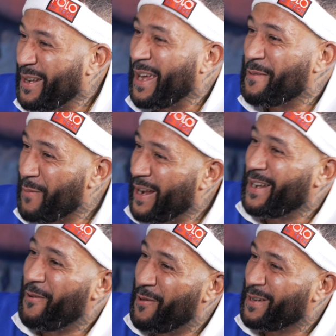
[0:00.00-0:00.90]
and went
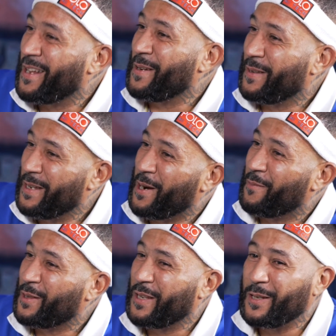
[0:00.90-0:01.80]
on and did
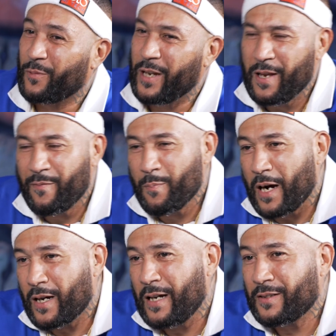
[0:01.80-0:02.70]
other things with it. Even
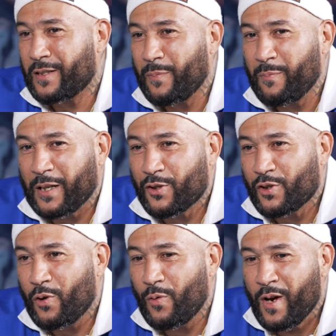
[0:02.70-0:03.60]
my concept of my
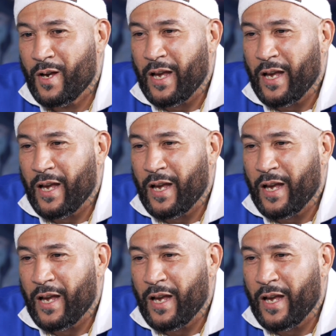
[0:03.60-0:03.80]
show.